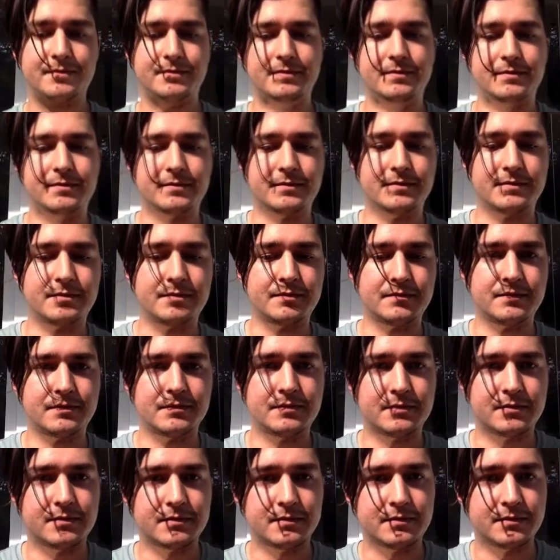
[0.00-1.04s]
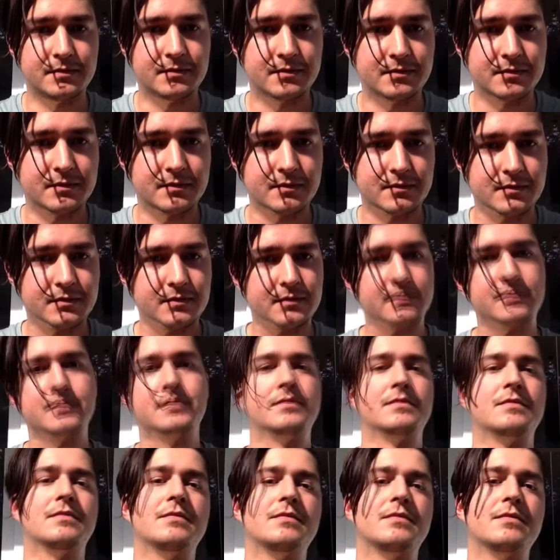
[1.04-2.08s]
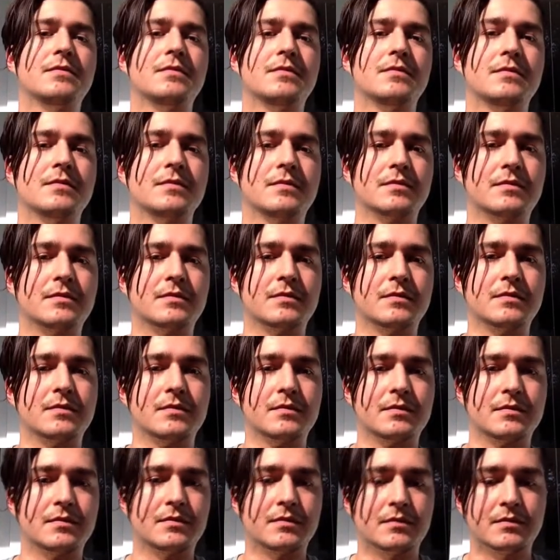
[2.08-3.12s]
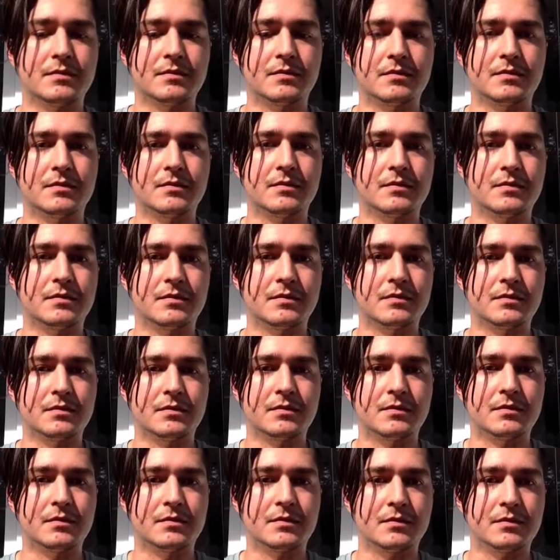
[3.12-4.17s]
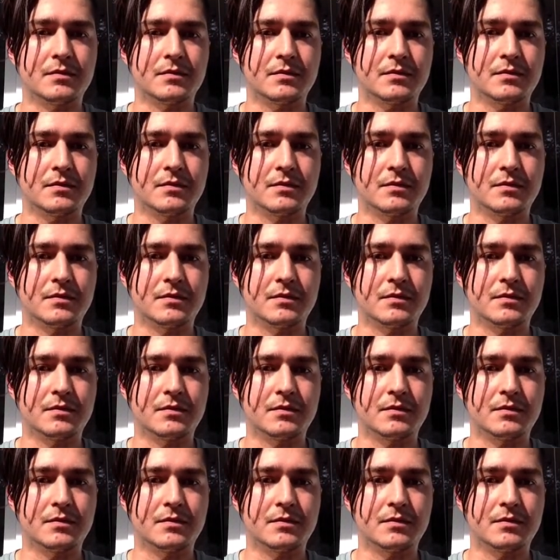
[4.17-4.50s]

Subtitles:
(silence)